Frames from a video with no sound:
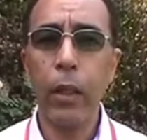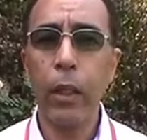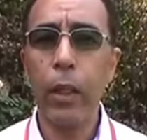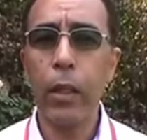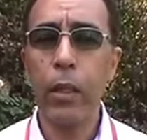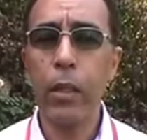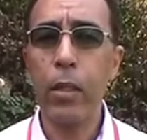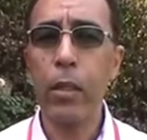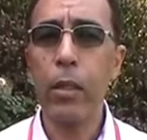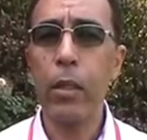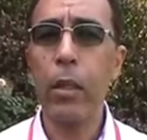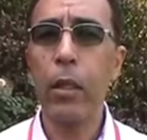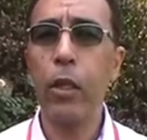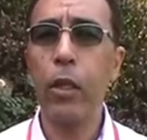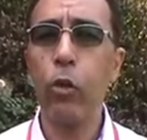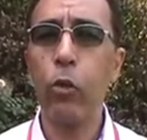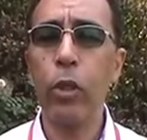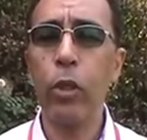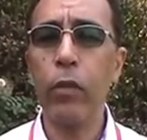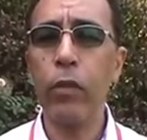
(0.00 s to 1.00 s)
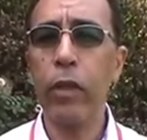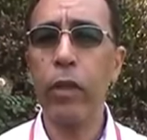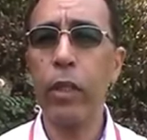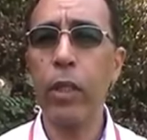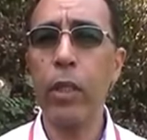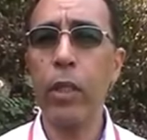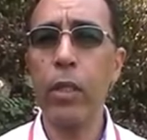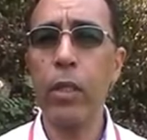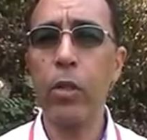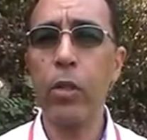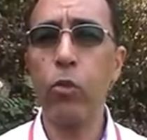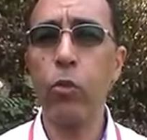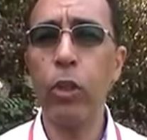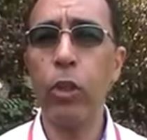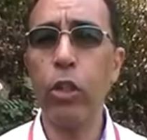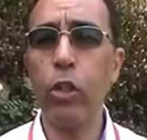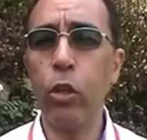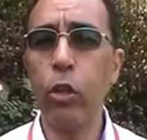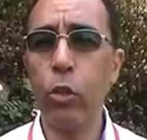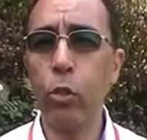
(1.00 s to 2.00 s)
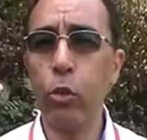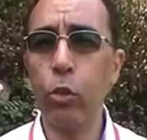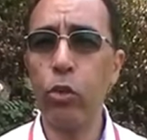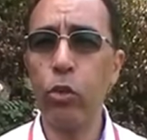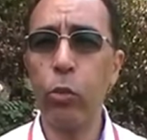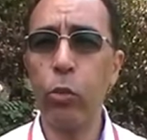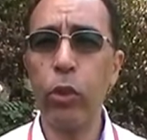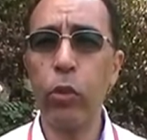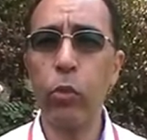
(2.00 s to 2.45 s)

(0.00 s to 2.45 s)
Yes, one of the things that we note